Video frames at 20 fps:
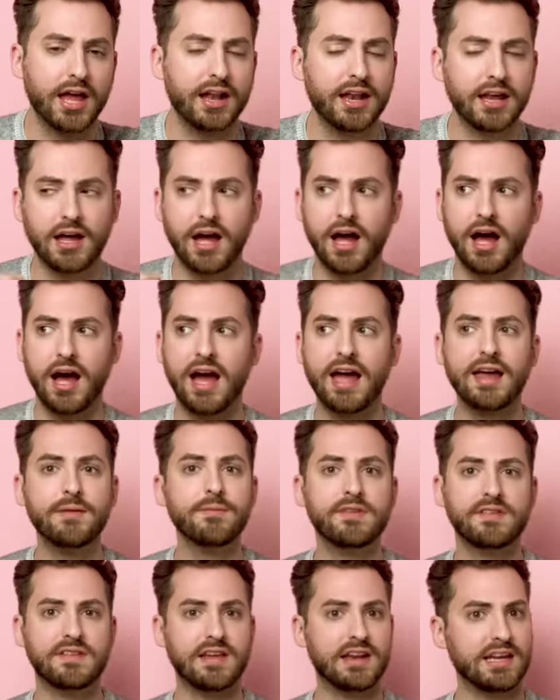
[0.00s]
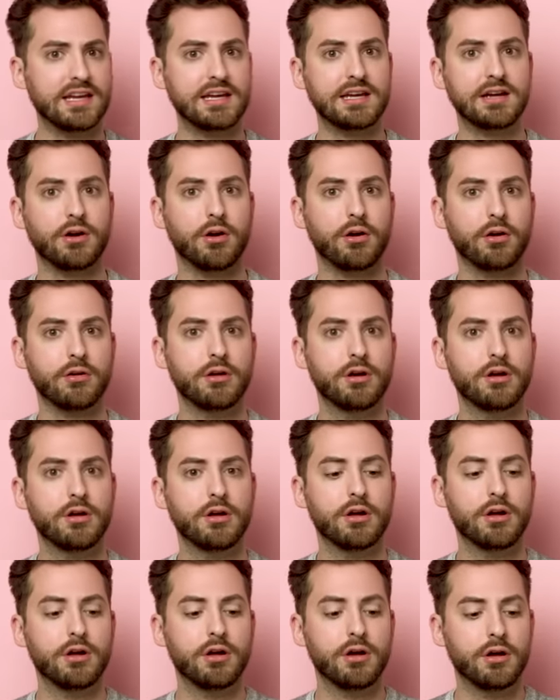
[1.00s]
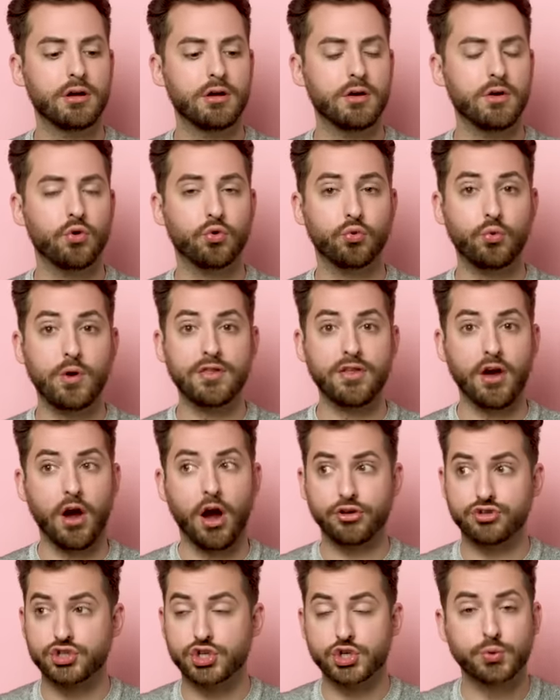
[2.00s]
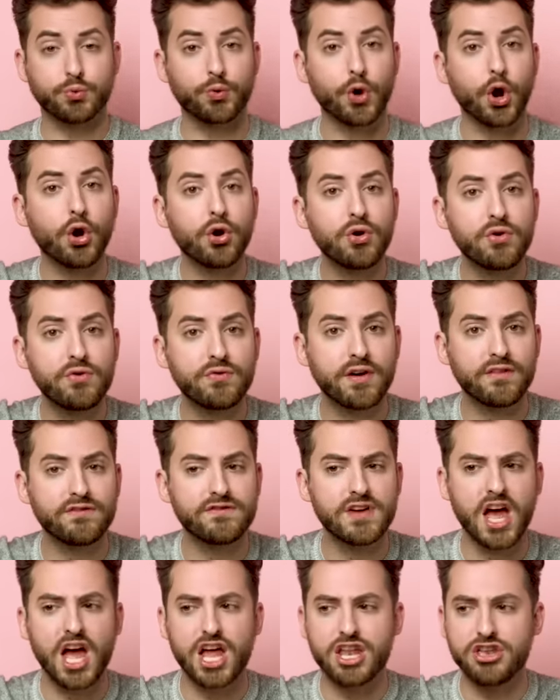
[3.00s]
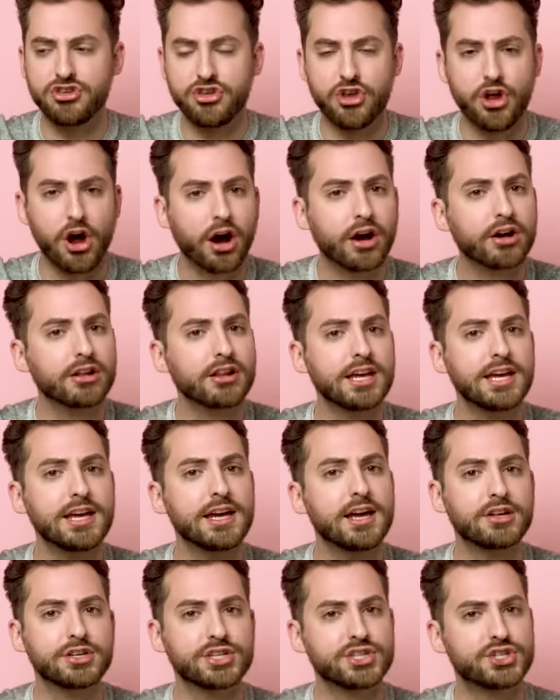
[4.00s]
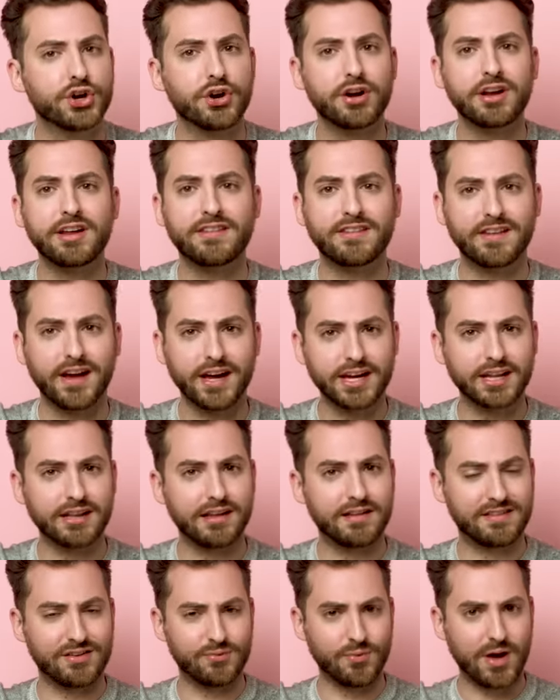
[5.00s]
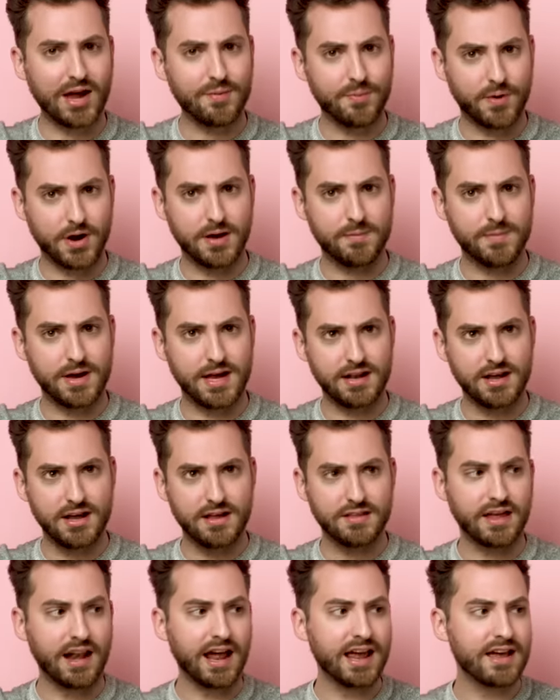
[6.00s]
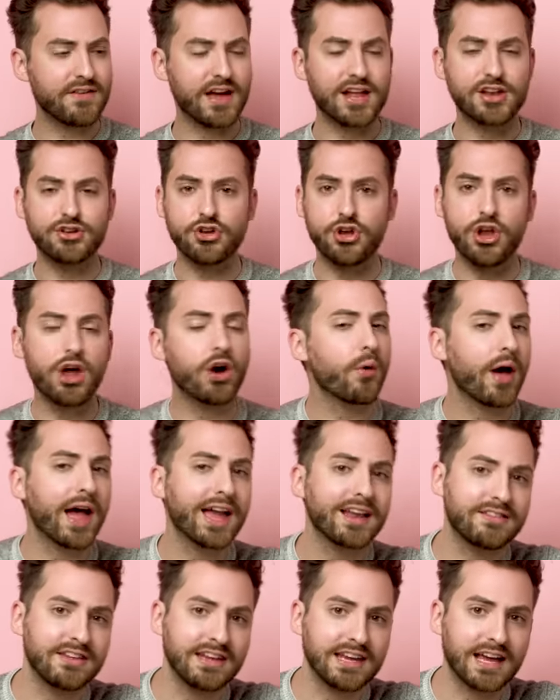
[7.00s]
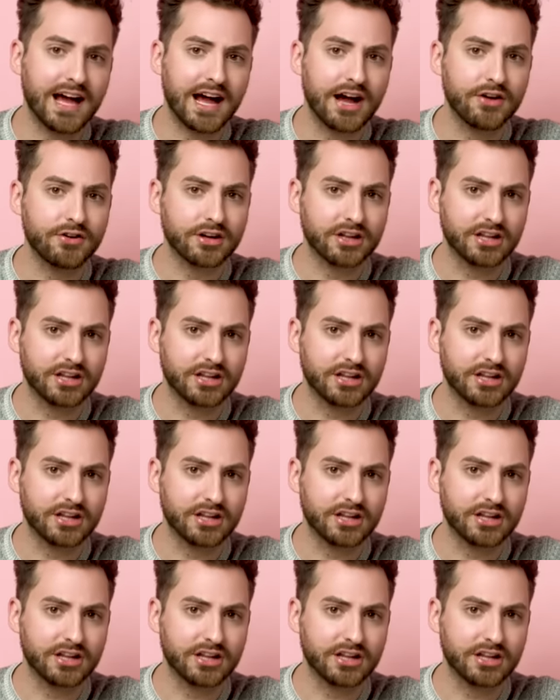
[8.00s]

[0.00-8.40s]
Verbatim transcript: And I'm sitting here with a trove of gnarly, dirty succulents in my apartment that I have had no idea how to